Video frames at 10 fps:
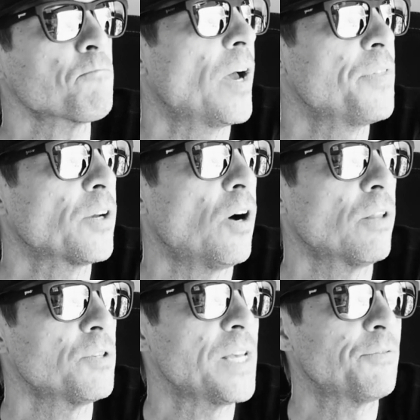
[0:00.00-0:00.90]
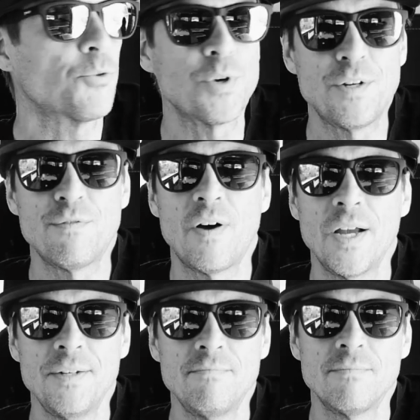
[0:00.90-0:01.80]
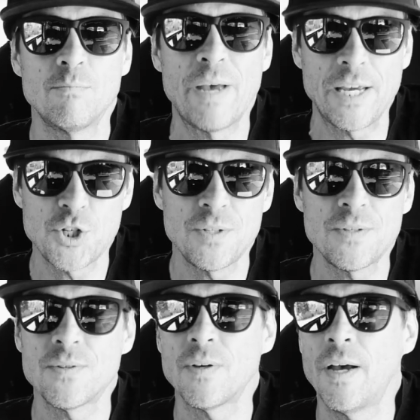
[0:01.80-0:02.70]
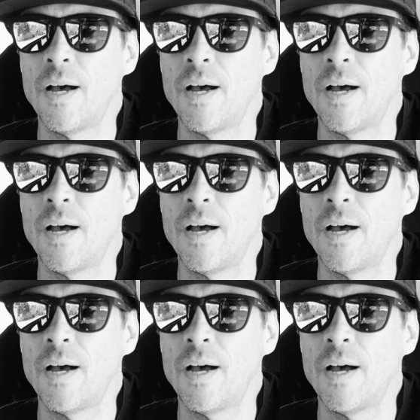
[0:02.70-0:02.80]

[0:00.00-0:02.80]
I think all of us have to redefine patience